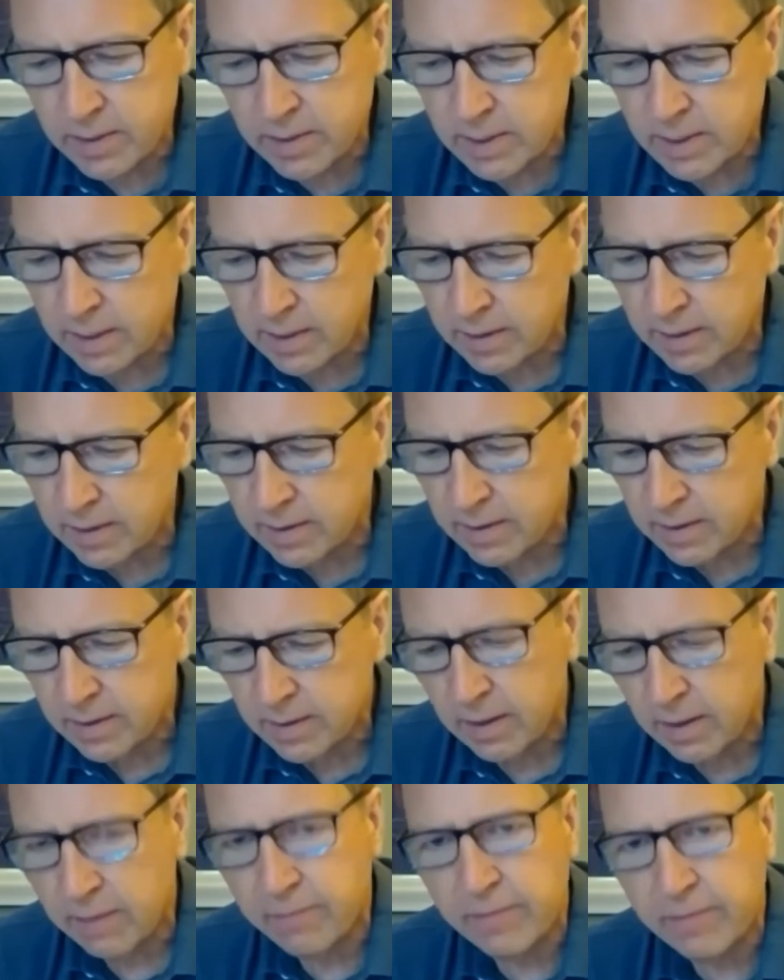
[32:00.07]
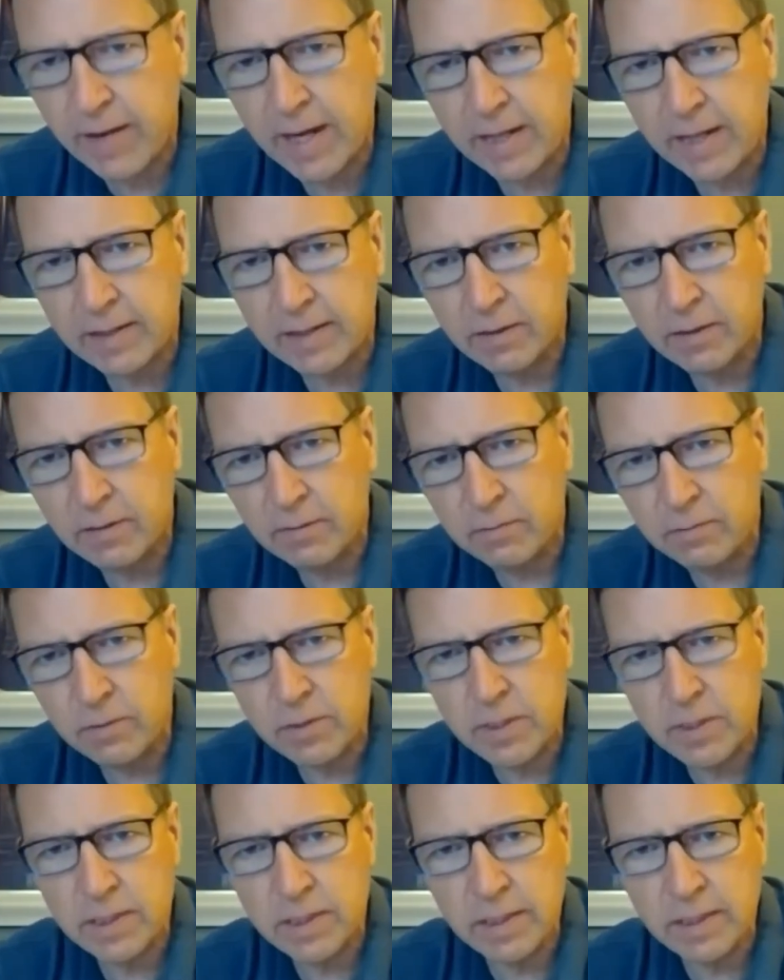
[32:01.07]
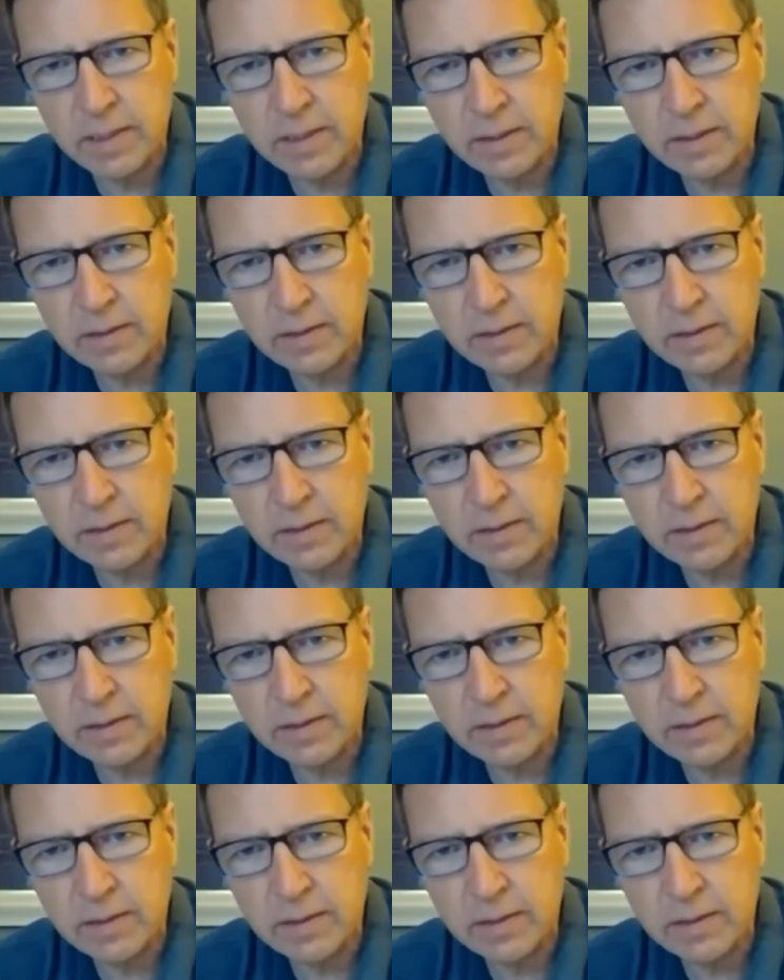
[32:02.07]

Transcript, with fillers: a a factor. What do you think?